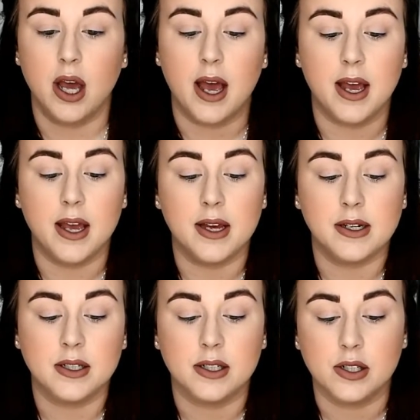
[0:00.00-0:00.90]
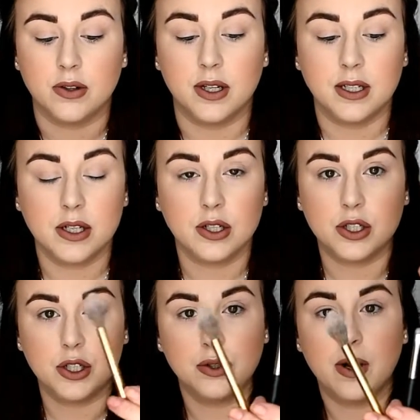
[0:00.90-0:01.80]
And so these are
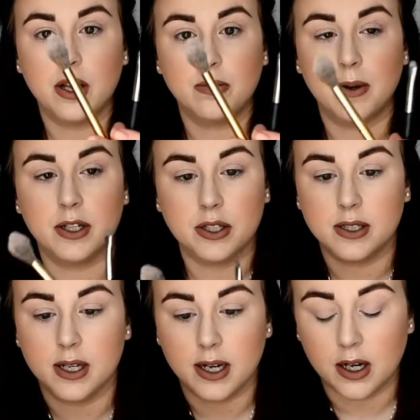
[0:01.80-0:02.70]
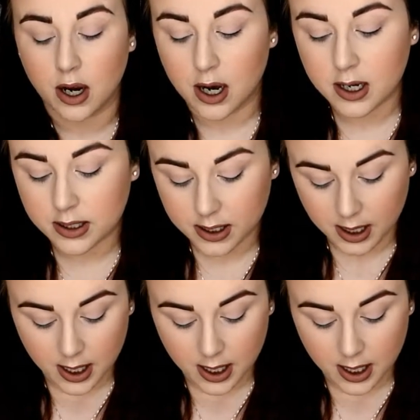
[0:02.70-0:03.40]
two other brushes that I got.